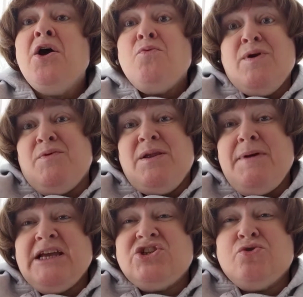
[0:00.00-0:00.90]
We want to
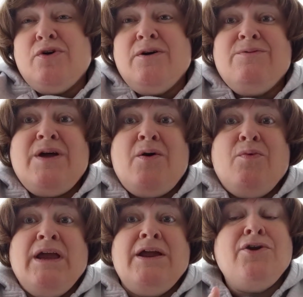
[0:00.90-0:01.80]
make sure that
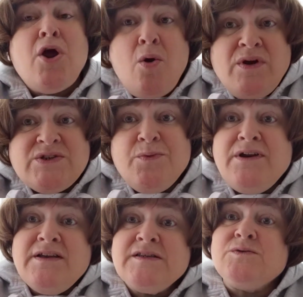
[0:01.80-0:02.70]
we know which
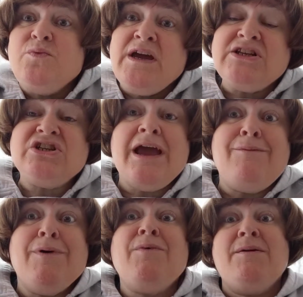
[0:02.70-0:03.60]
one is which, and
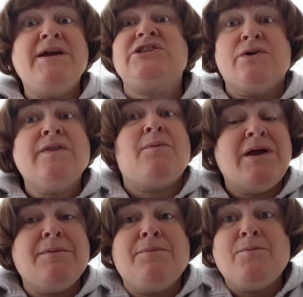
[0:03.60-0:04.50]
we want to make sure that we
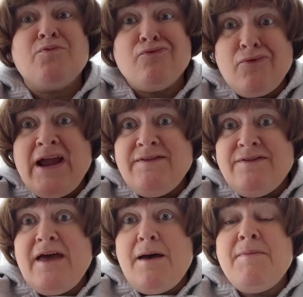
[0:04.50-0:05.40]
can write
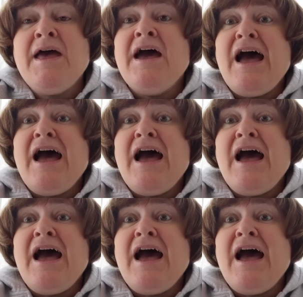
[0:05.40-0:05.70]
them